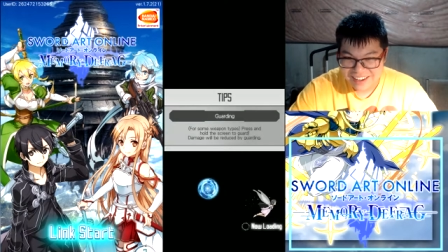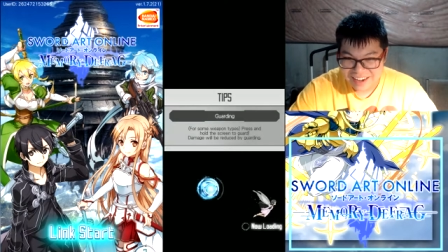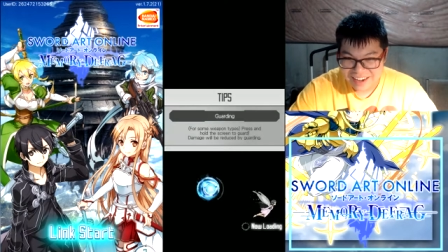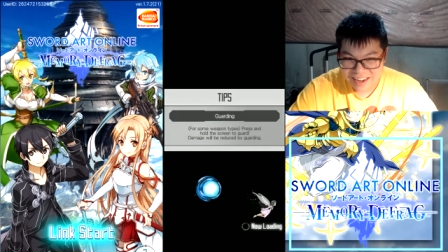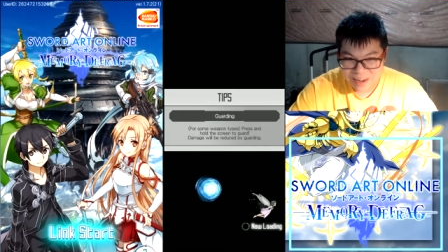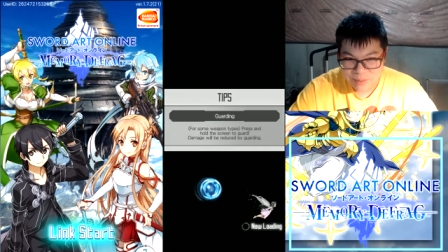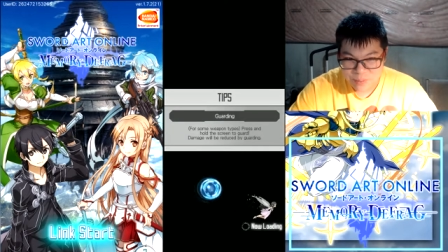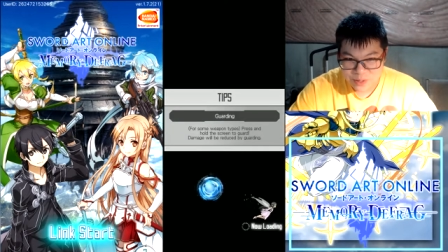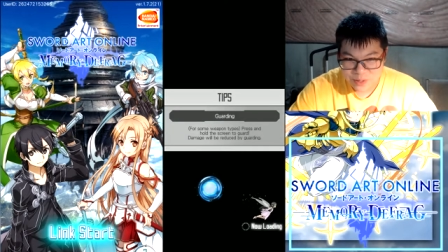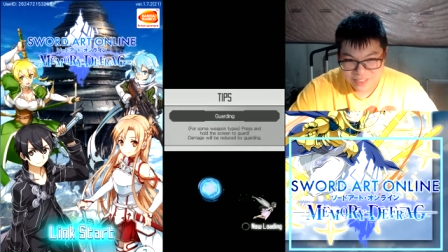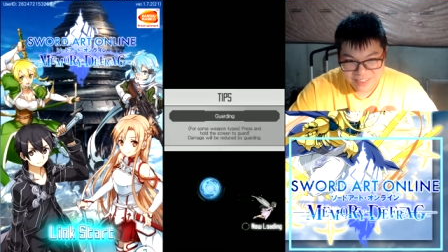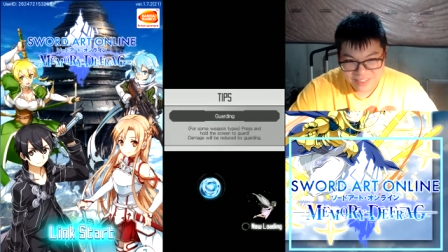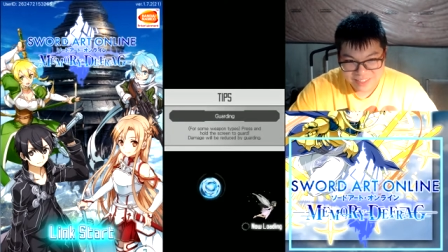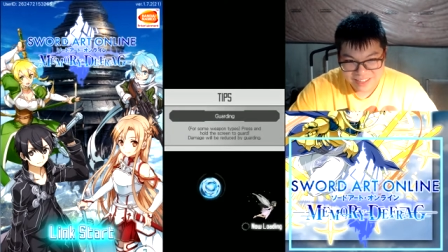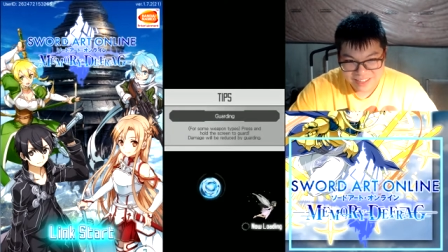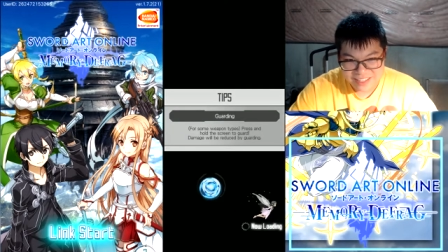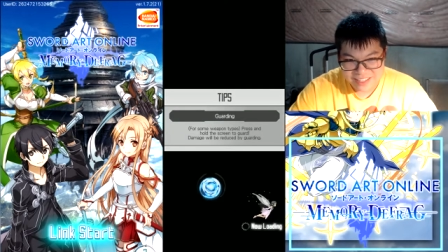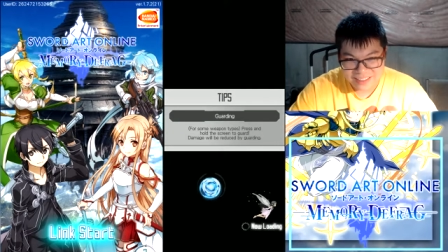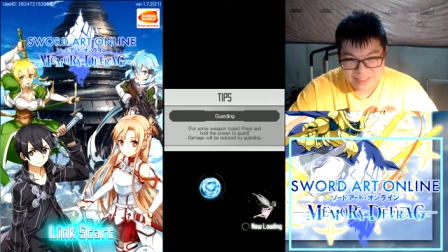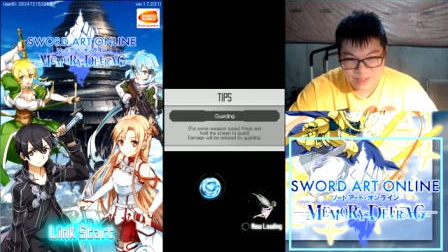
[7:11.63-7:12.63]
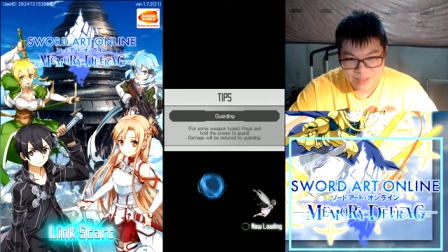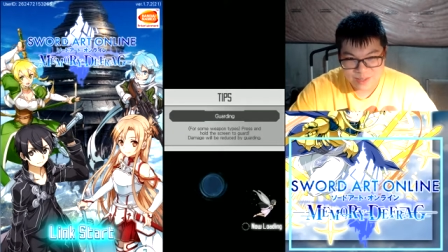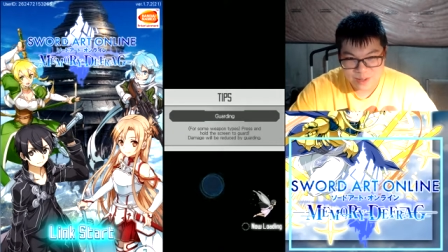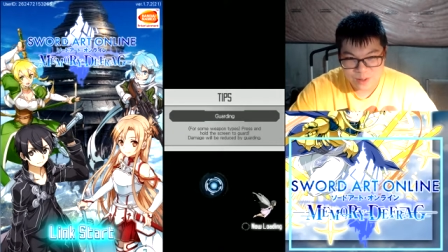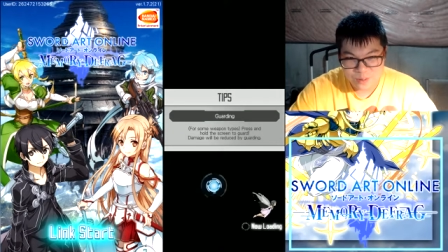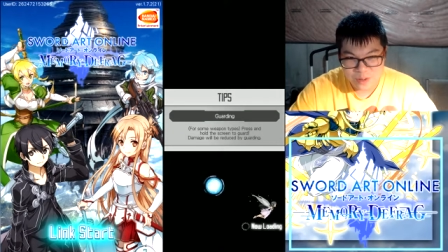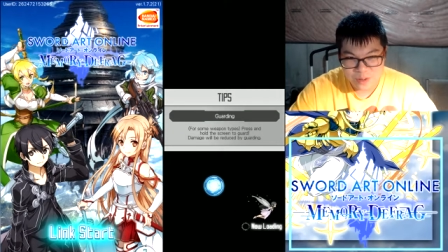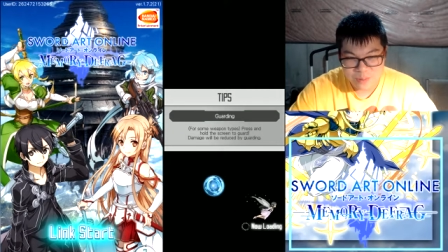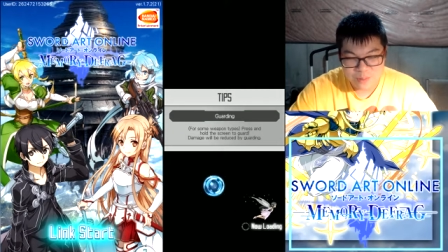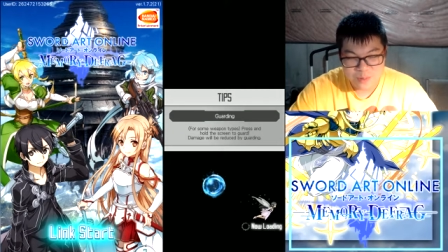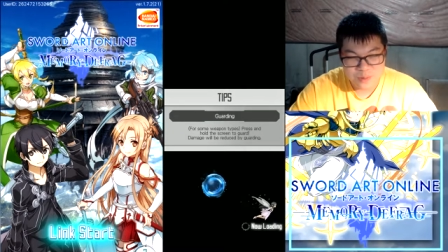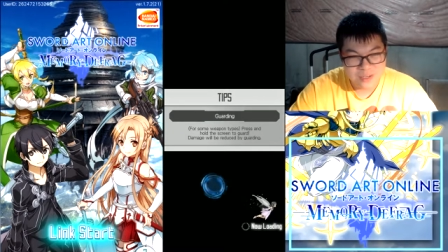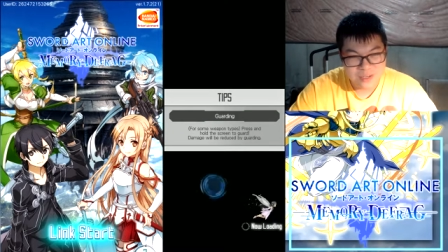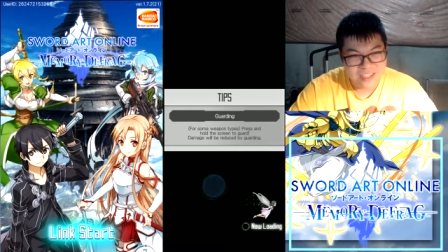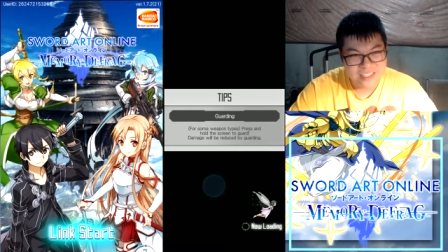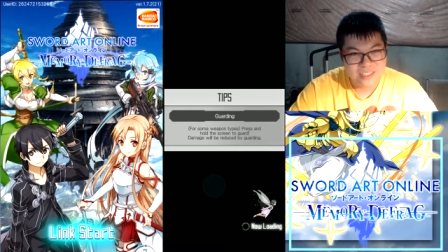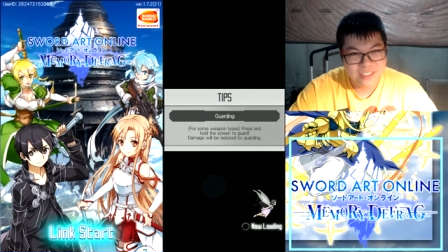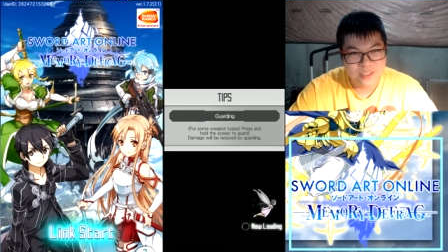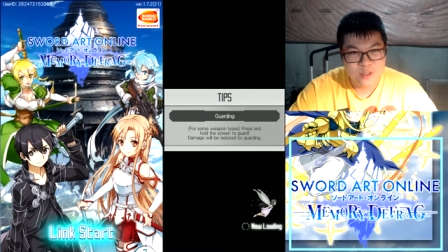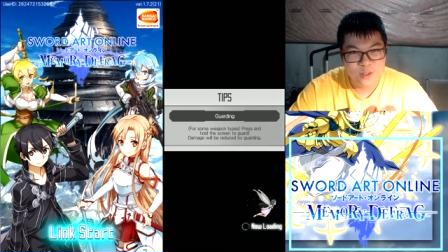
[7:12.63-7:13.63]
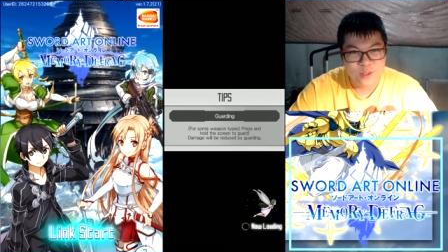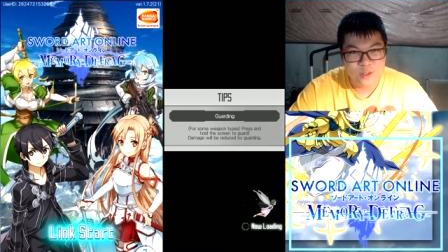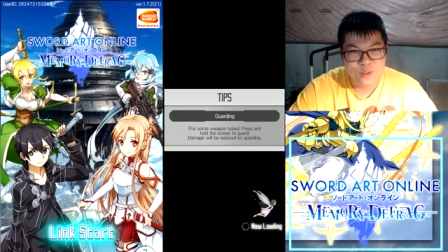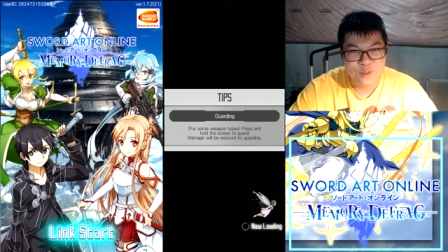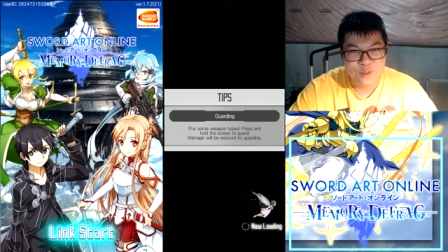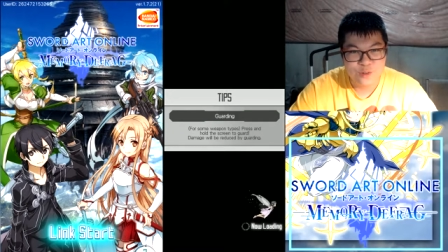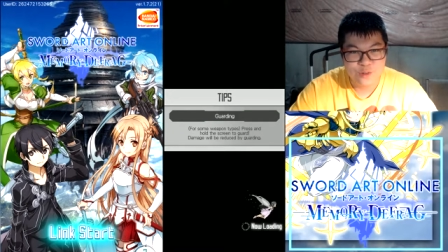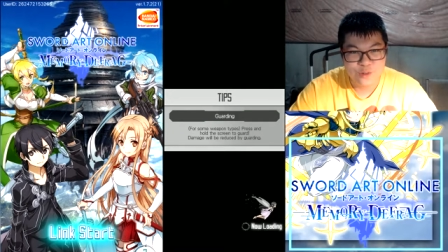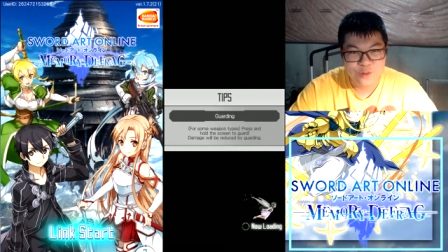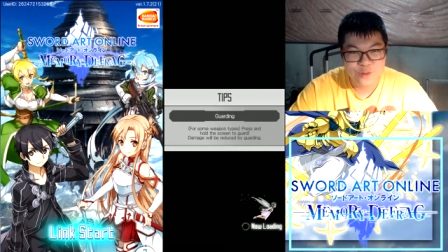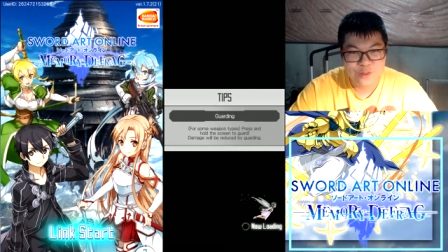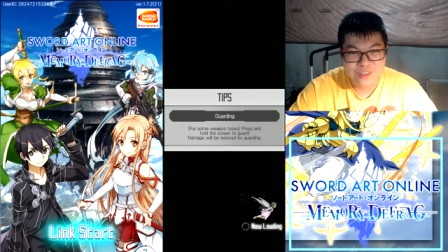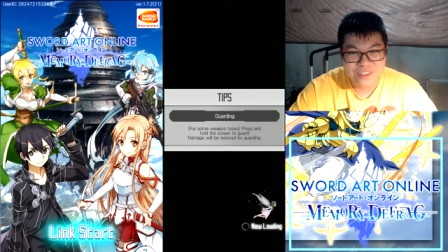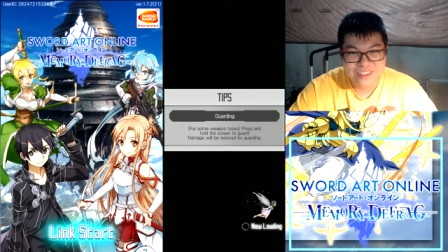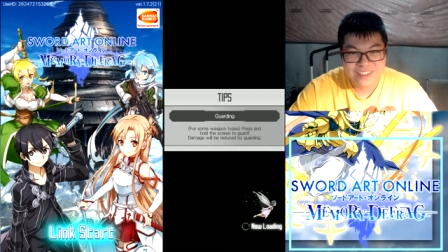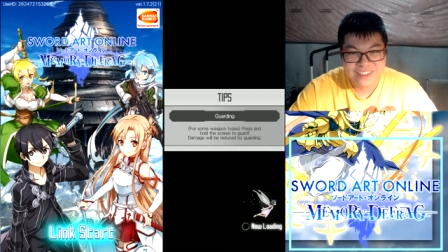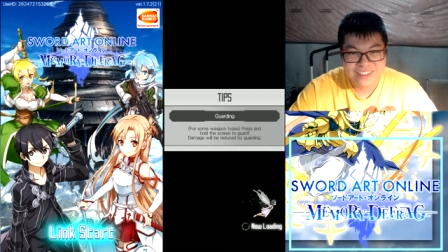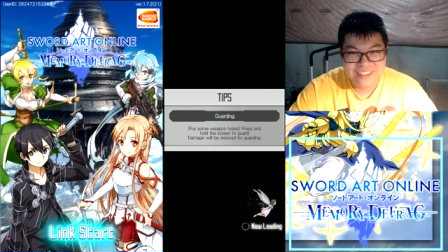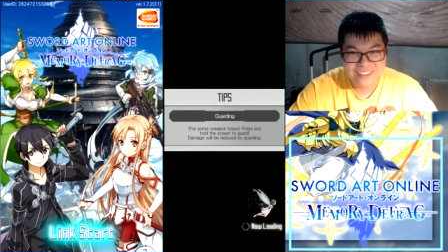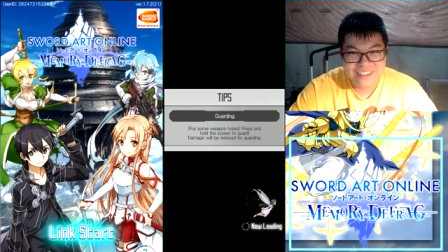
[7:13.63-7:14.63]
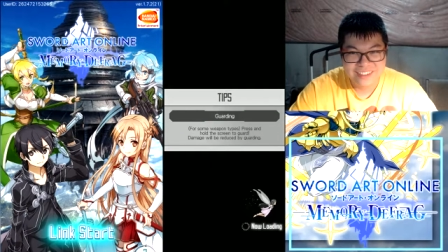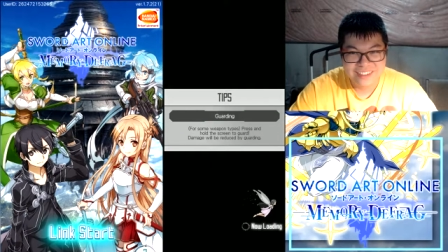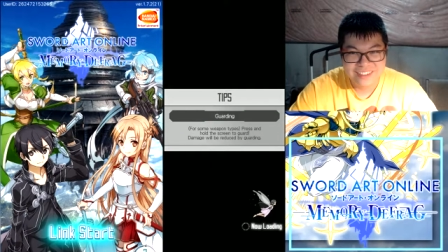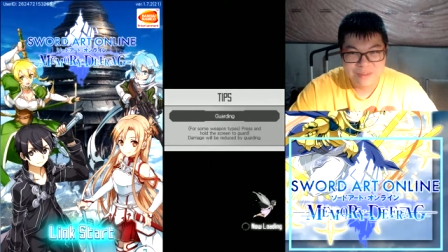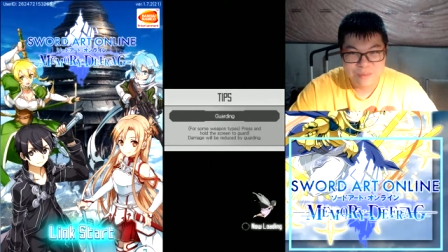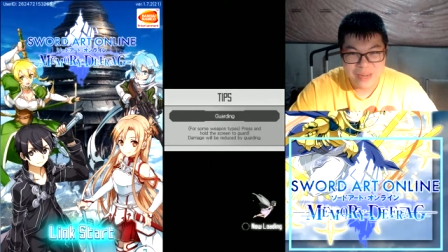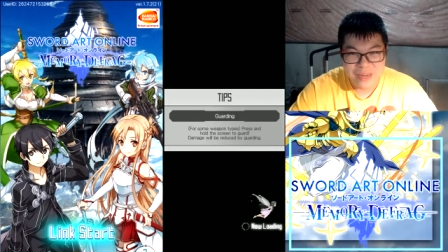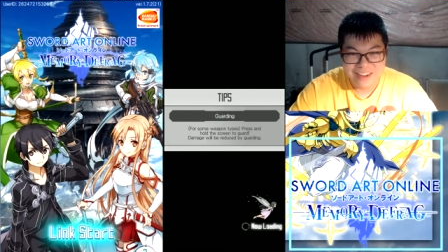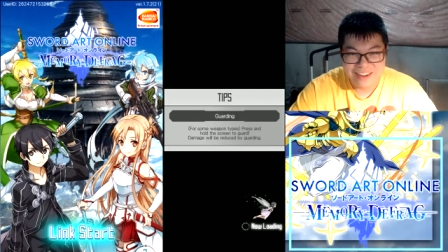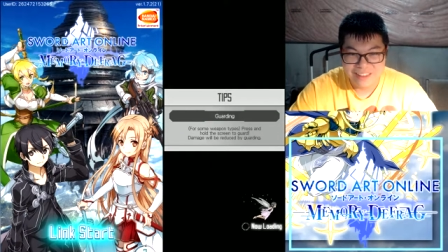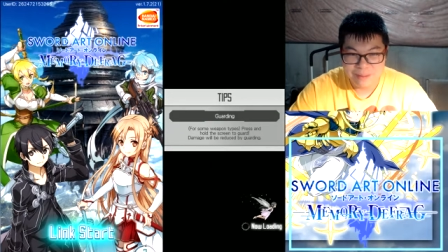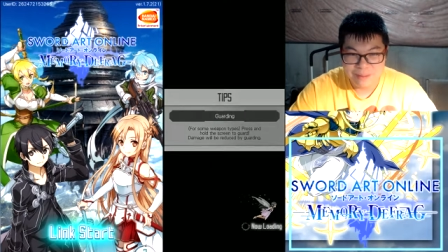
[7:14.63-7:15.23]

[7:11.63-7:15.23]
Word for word: I personally think the Skull Reaper is a huge pain in the